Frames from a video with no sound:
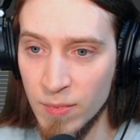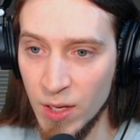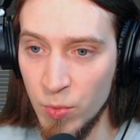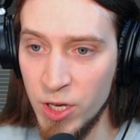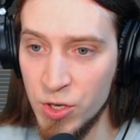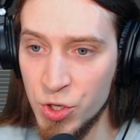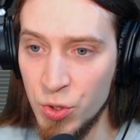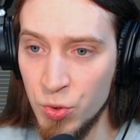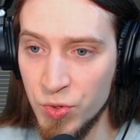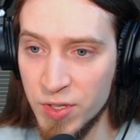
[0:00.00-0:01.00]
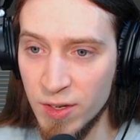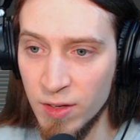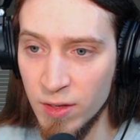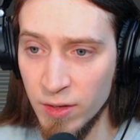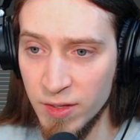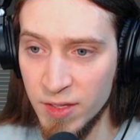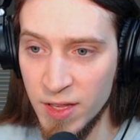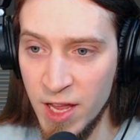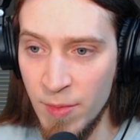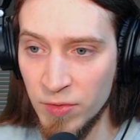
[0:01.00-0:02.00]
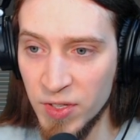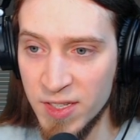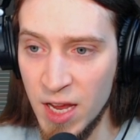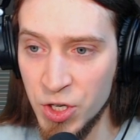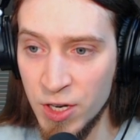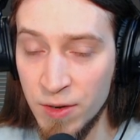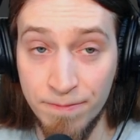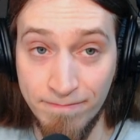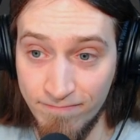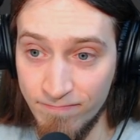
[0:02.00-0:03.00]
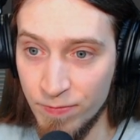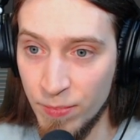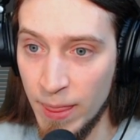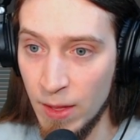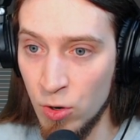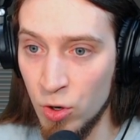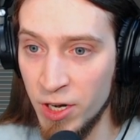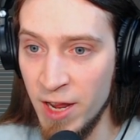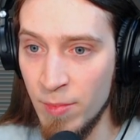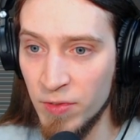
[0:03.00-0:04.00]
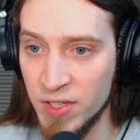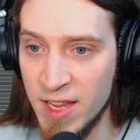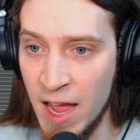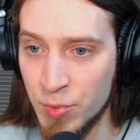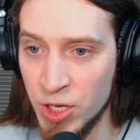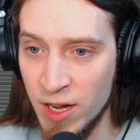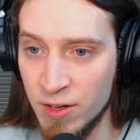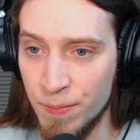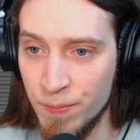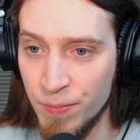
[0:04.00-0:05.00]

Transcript: We can choose the name of the session or the name of a snapshot.